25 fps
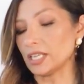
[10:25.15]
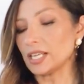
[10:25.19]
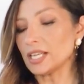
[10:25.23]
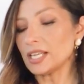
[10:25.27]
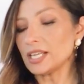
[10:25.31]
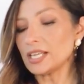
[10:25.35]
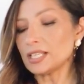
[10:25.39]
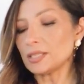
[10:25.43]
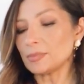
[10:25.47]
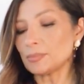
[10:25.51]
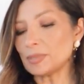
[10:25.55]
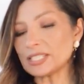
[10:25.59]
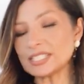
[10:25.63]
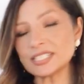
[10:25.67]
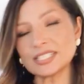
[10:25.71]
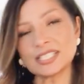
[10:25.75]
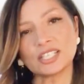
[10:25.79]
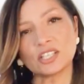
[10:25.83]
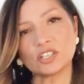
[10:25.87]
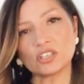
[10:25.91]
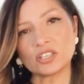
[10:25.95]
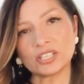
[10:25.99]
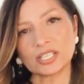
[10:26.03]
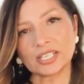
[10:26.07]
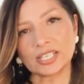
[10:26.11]
The best
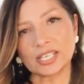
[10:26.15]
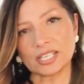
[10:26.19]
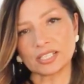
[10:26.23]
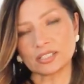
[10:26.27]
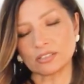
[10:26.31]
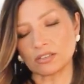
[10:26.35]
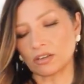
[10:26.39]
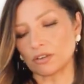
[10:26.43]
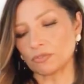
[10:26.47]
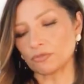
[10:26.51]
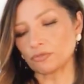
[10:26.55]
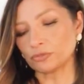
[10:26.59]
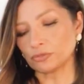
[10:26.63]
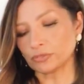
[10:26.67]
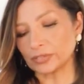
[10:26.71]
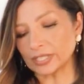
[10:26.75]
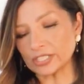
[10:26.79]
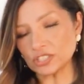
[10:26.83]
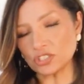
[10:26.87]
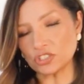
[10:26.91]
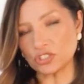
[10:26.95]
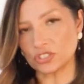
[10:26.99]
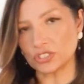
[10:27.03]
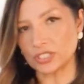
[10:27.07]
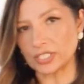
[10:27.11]
thing you can get are
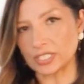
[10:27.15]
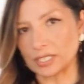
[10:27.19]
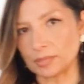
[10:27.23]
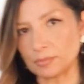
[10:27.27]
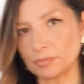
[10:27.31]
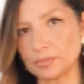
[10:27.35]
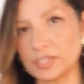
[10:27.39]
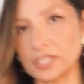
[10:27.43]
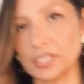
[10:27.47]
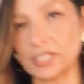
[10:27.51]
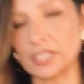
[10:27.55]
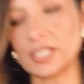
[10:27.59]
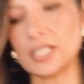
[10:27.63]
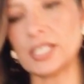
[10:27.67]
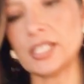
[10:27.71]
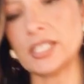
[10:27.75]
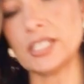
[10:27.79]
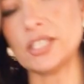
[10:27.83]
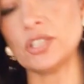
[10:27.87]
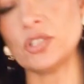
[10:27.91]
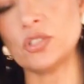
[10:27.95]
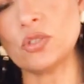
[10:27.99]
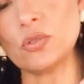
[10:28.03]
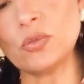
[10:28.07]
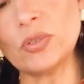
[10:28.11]
French seams, like
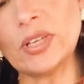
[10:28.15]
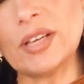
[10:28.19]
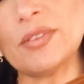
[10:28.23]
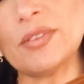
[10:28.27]
here. You don't